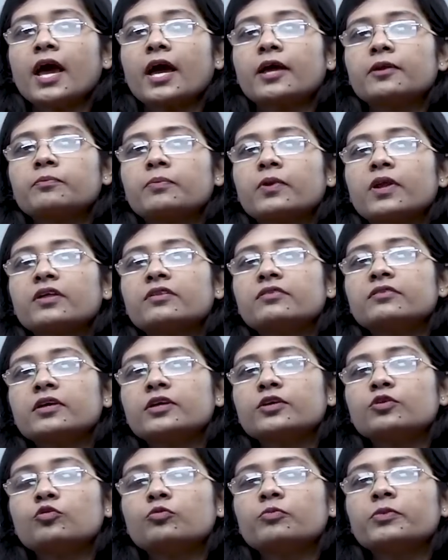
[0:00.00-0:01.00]
And plus
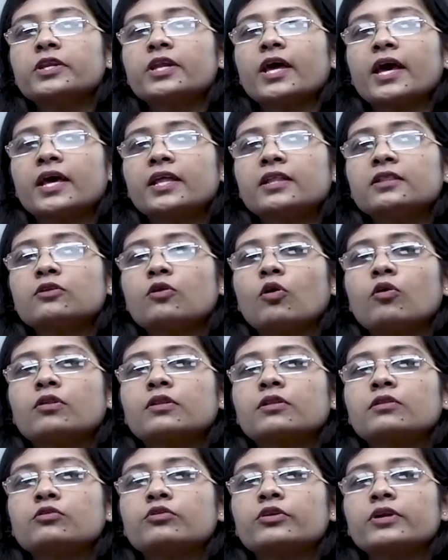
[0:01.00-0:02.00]
the human health
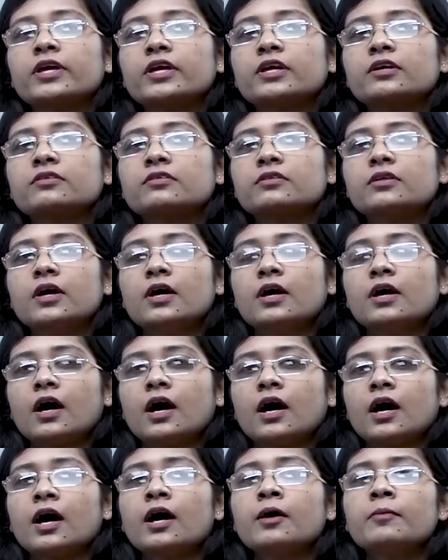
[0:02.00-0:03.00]
also takes
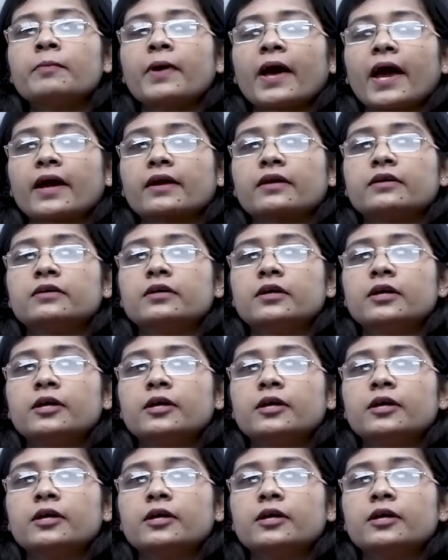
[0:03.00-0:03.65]
a back,